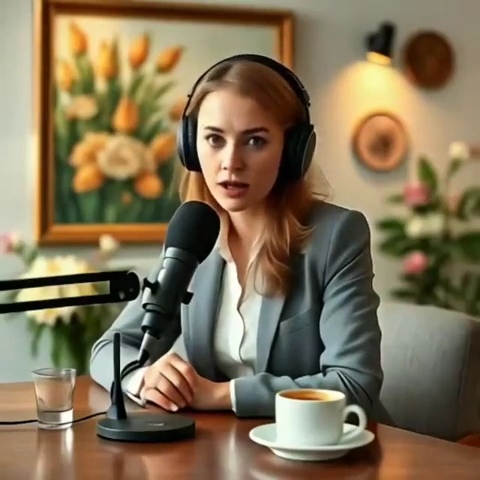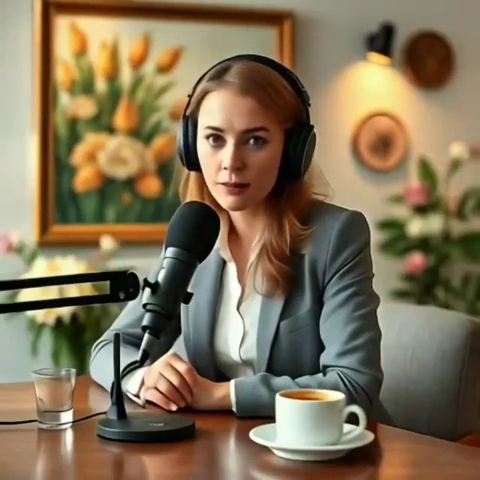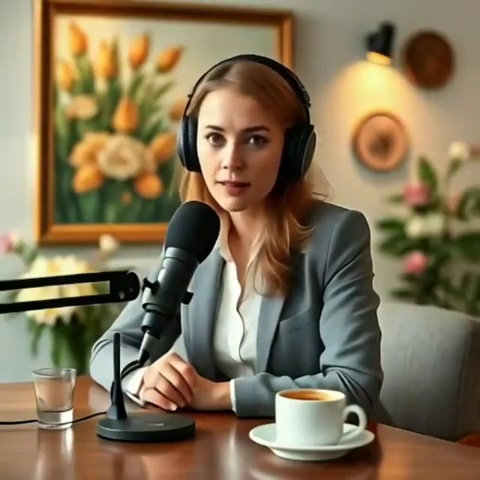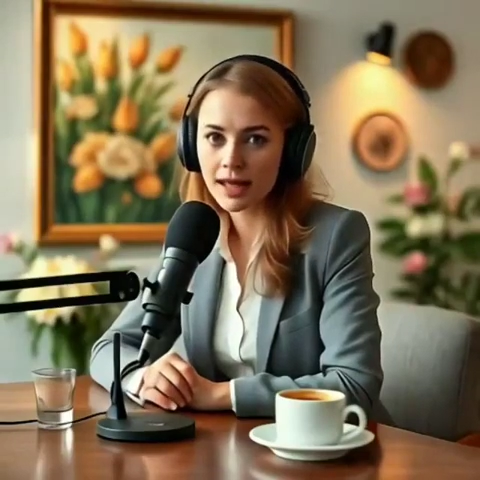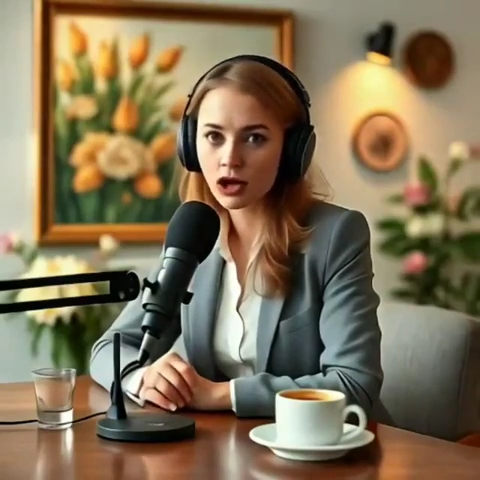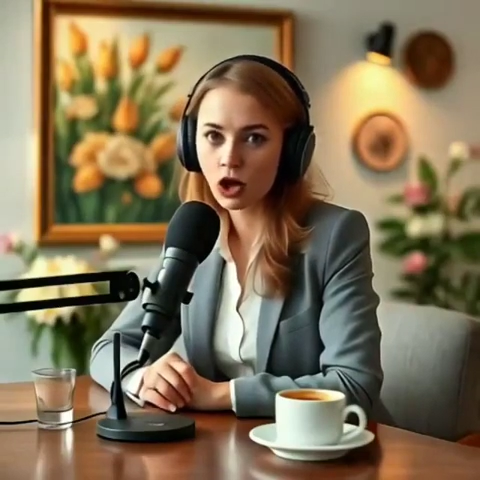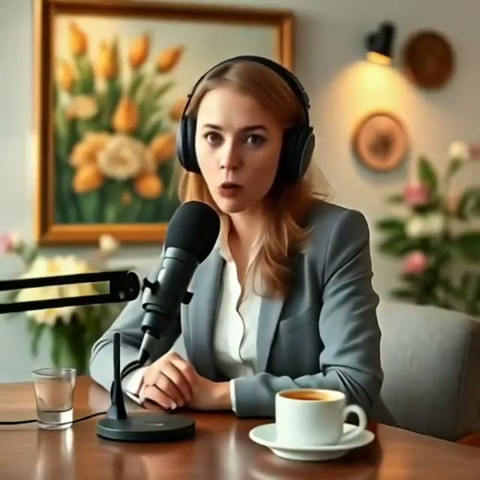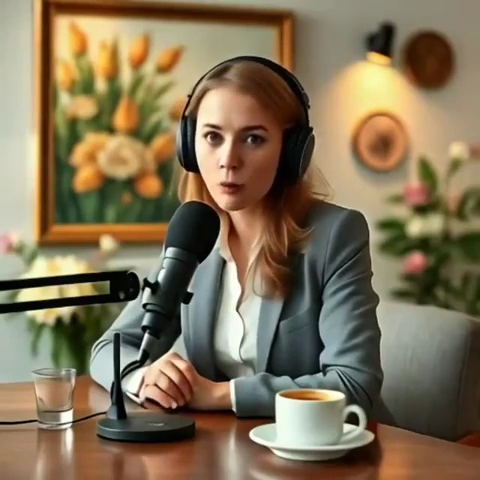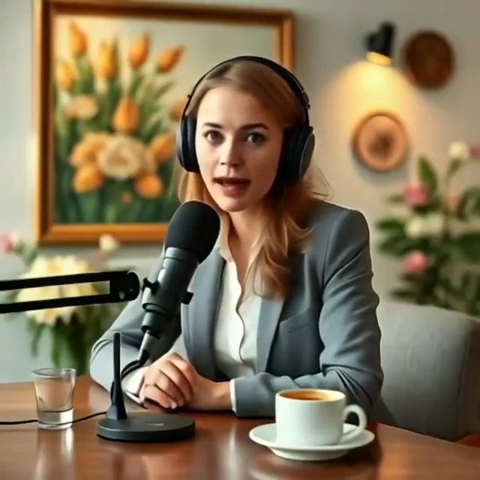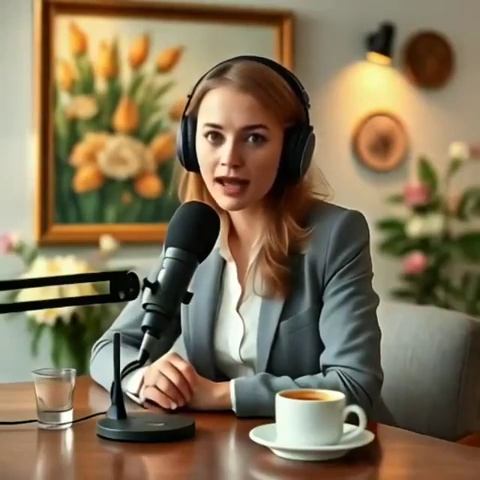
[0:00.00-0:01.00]
making
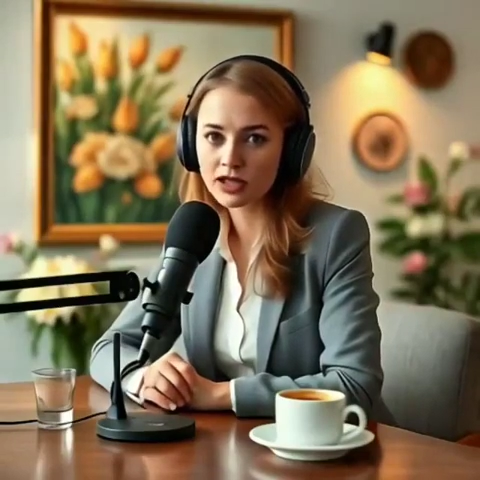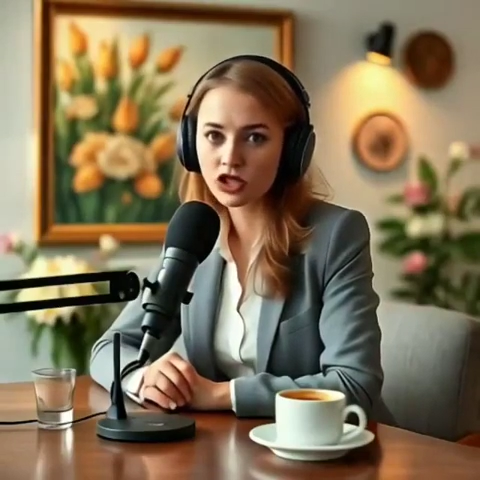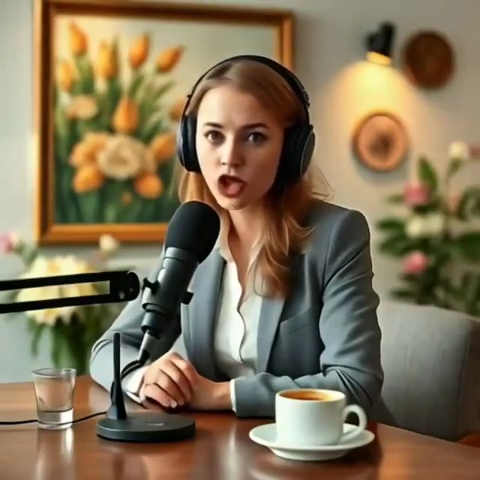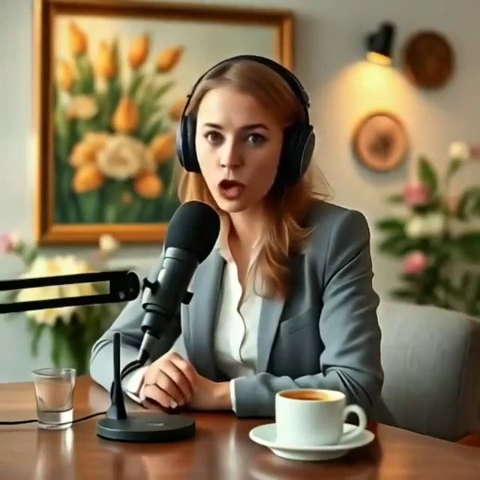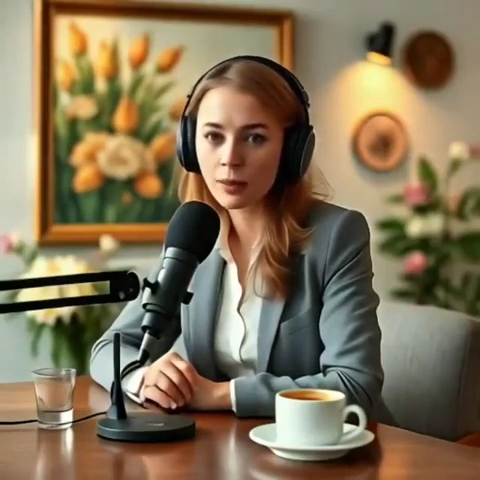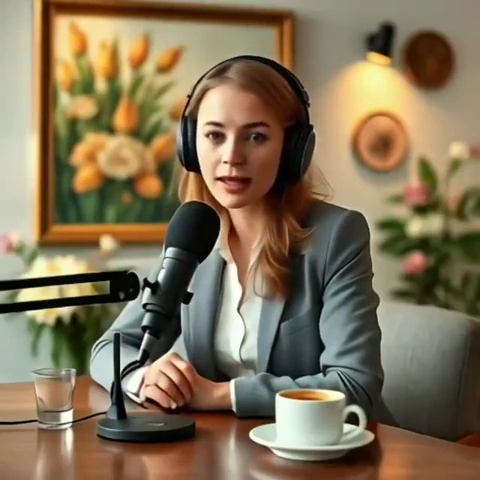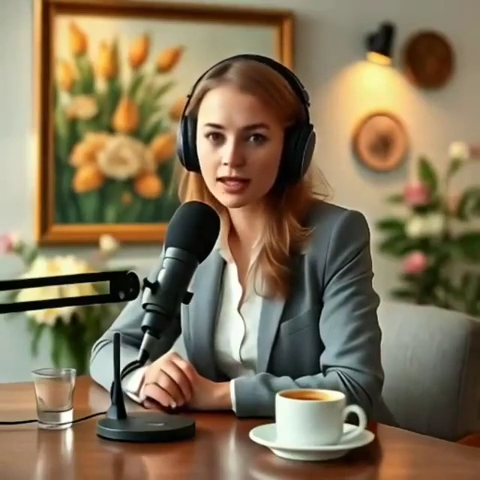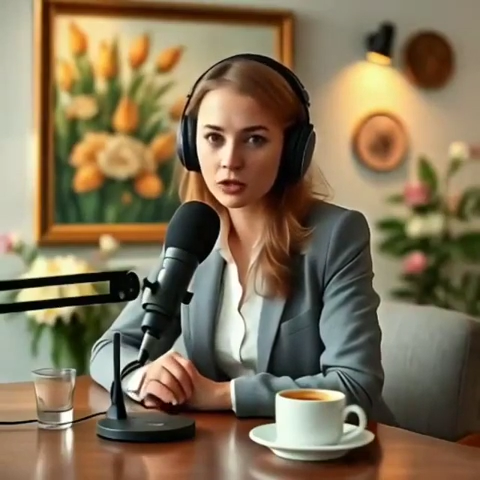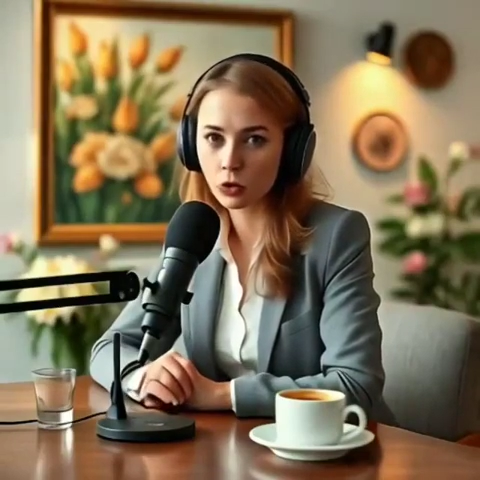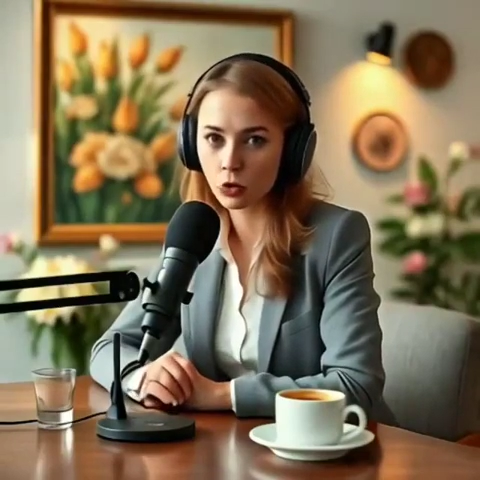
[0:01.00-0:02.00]
complex
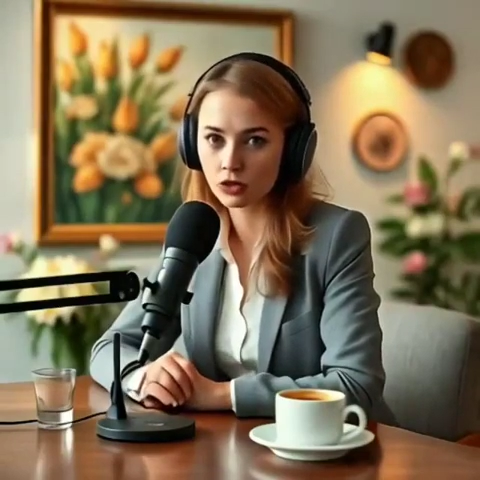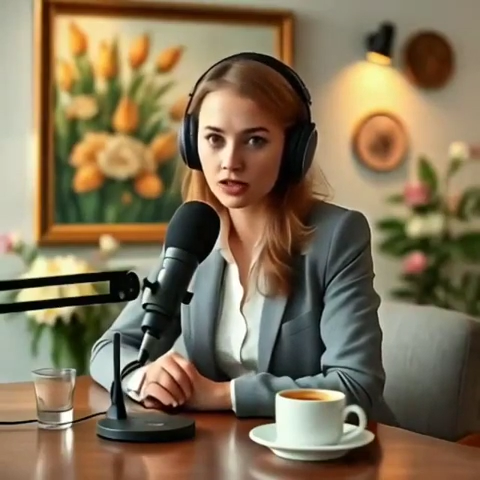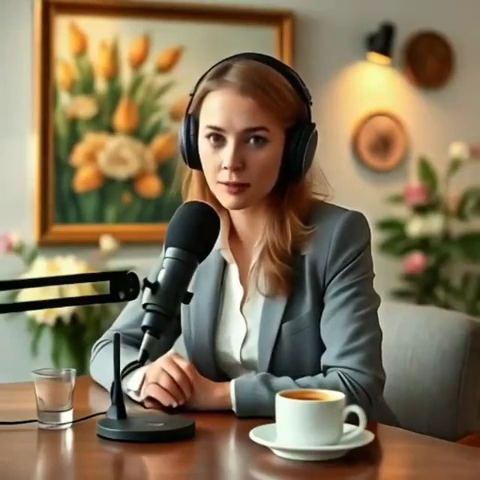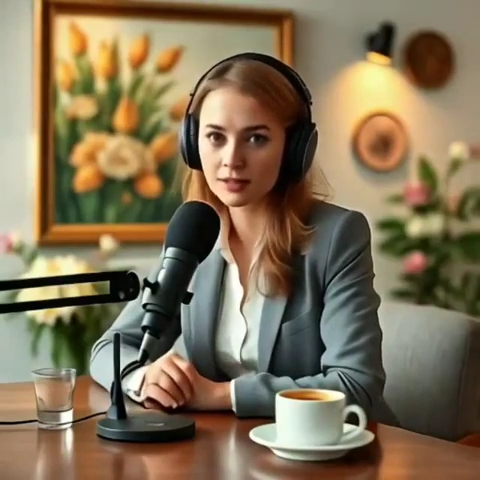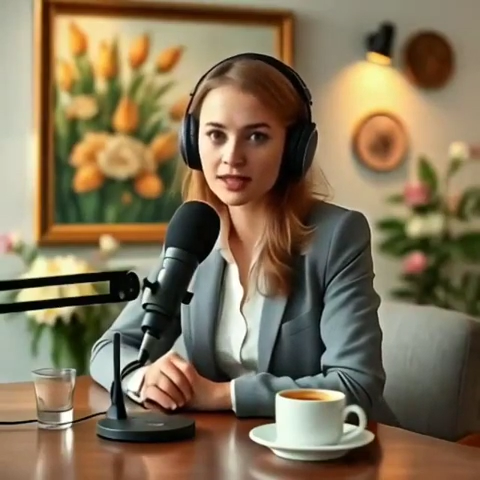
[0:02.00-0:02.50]
geopolitical concepts